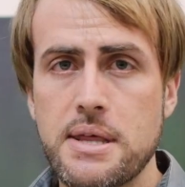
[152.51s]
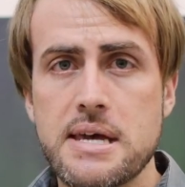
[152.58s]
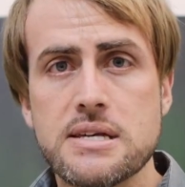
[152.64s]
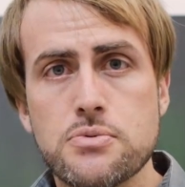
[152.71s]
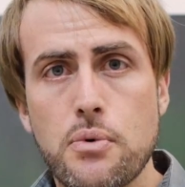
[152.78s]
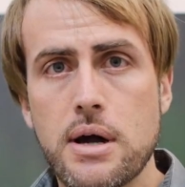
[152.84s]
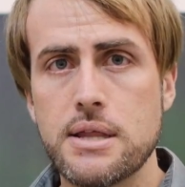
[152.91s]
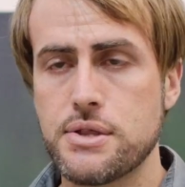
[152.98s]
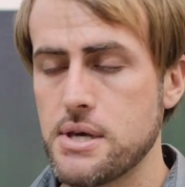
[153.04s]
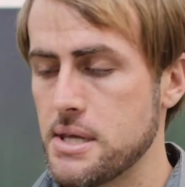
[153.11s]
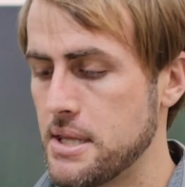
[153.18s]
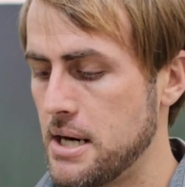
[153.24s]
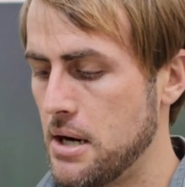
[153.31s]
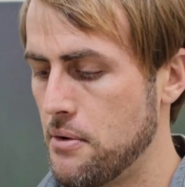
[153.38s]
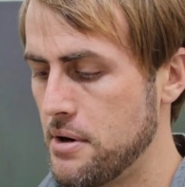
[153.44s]
is one thing
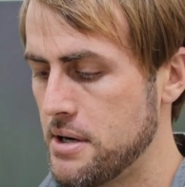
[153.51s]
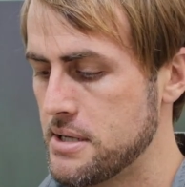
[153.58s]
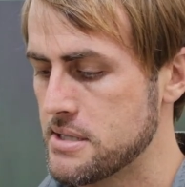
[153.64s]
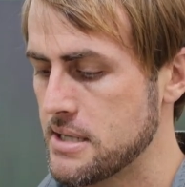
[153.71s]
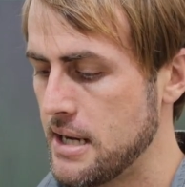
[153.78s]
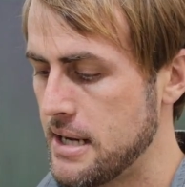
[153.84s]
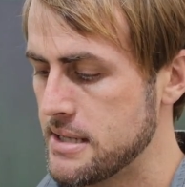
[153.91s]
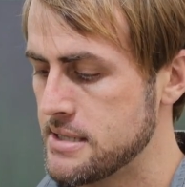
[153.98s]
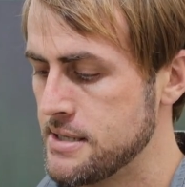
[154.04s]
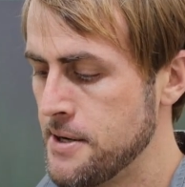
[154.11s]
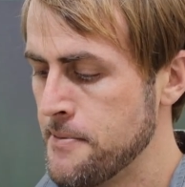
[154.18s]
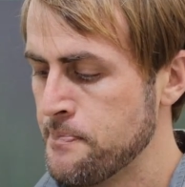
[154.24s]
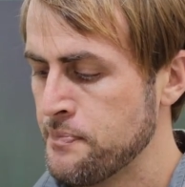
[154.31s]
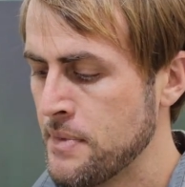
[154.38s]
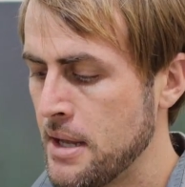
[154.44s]
that I want to
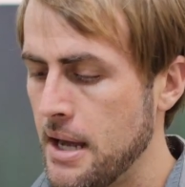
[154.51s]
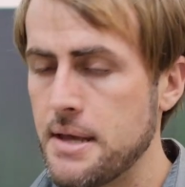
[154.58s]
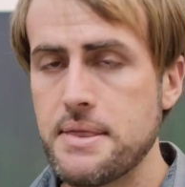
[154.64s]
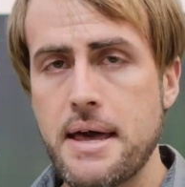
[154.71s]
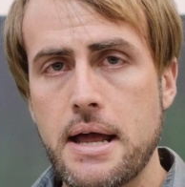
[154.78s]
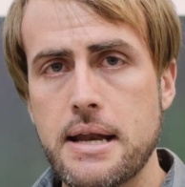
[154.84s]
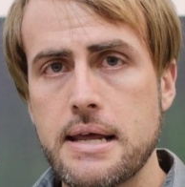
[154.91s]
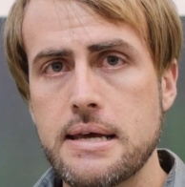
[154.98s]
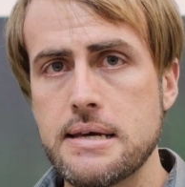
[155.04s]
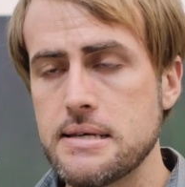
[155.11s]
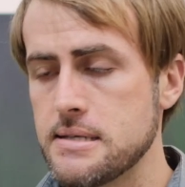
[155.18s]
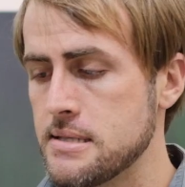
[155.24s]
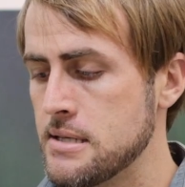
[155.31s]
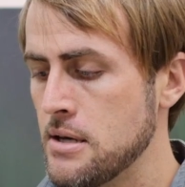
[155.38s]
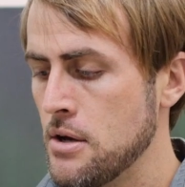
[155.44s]
discuss, and that
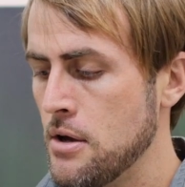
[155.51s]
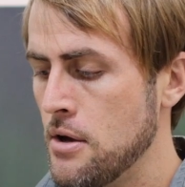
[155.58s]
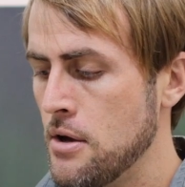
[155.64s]
is